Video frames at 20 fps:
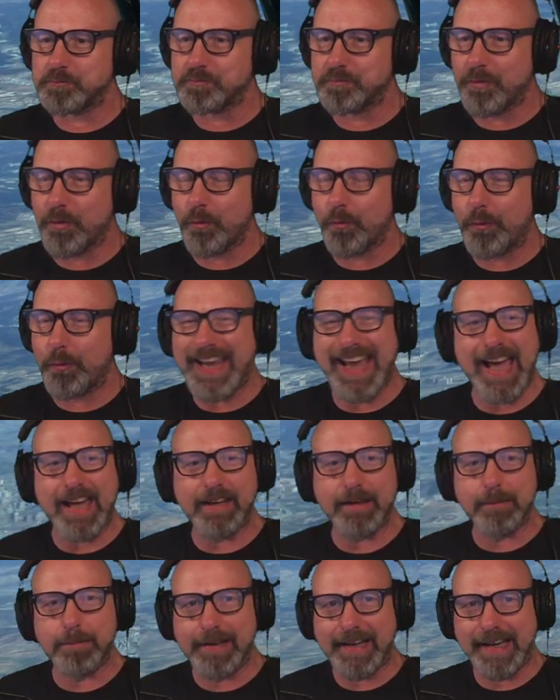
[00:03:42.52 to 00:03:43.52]
We
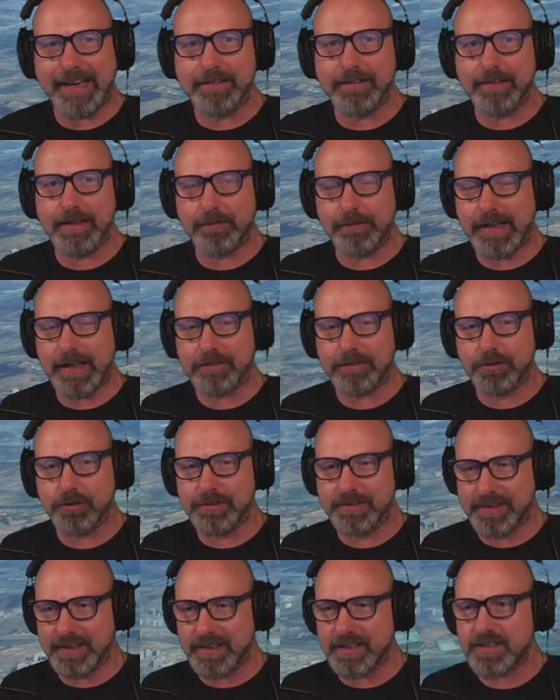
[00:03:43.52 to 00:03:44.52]
had a plan and we had to
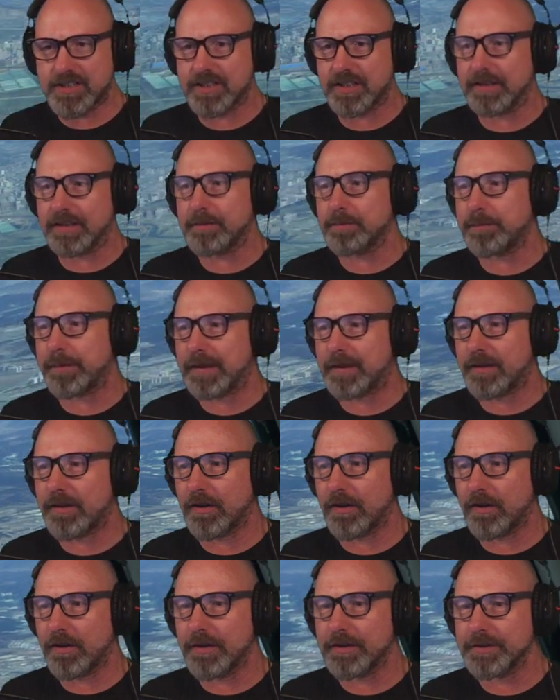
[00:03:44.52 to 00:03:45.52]
ditch it
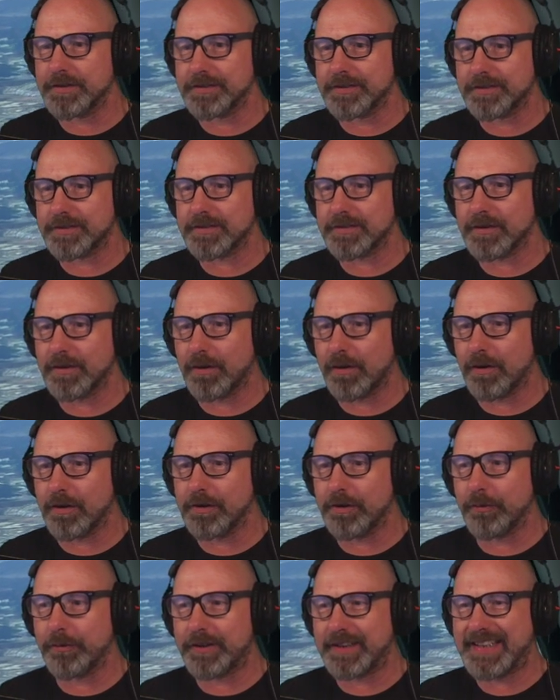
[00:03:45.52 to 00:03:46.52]
because
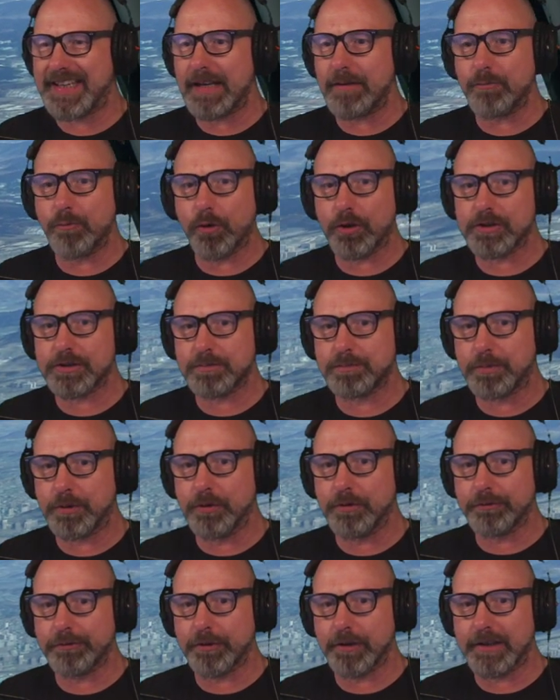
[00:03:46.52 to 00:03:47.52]
although the game works
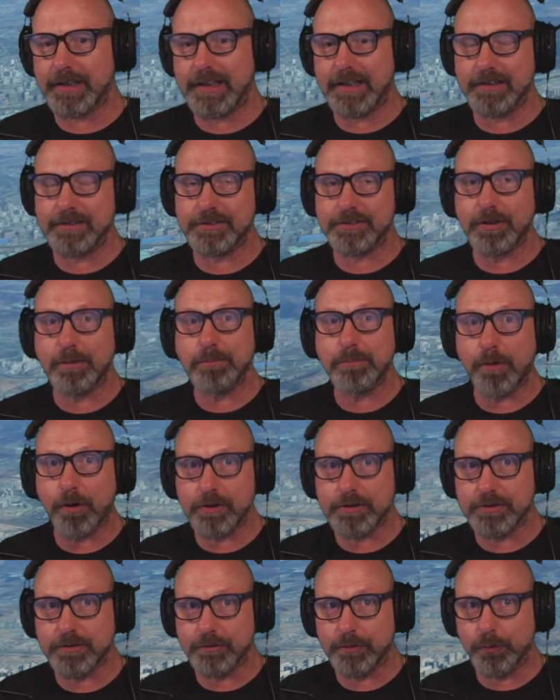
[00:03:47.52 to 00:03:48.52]
beautifully in some
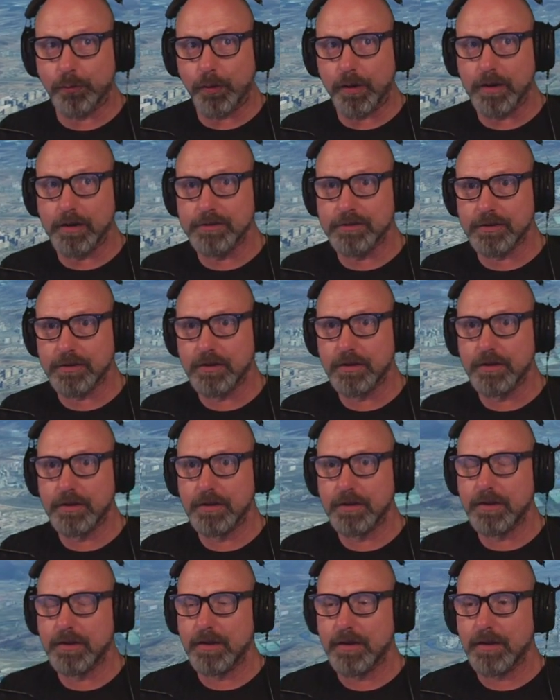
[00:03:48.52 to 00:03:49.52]
parts of the world
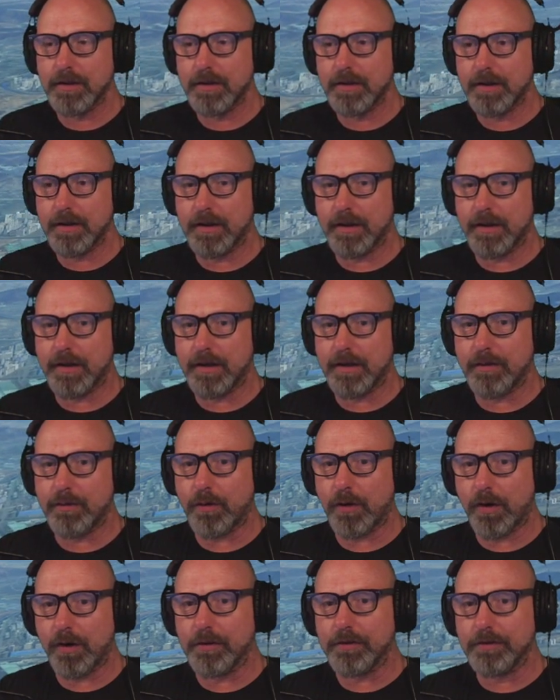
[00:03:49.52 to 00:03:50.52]

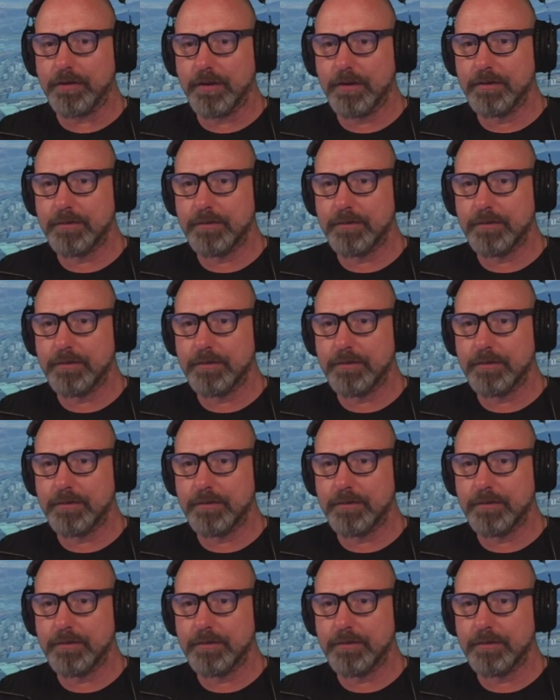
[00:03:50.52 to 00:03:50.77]
on